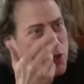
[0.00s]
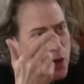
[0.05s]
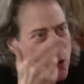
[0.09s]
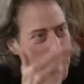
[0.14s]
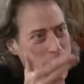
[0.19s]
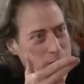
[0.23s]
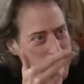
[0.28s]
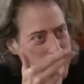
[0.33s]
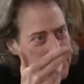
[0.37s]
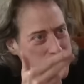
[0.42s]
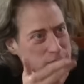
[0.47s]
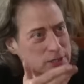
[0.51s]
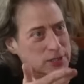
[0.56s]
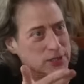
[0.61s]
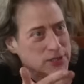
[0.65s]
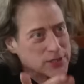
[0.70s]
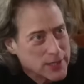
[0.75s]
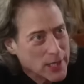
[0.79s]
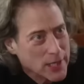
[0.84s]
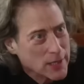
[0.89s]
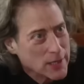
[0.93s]
you're going to
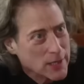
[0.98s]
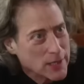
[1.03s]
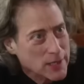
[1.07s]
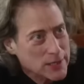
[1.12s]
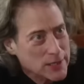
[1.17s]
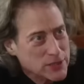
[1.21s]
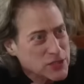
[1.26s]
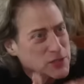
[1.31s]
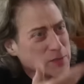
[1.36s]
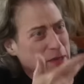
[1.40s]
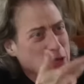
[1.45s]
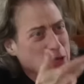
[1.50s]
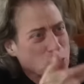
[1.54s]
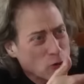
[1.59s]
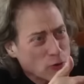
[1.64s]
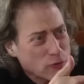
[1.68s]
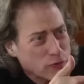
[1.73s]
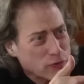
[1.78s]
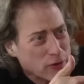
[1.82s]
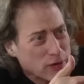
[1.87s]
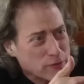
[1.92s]
see Stella. She's my
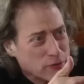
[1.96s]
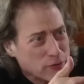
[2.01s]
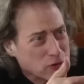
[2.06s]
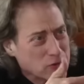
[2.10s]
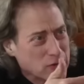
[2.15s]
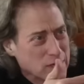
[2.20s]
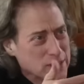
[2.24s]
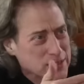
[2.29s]
girlfriend, for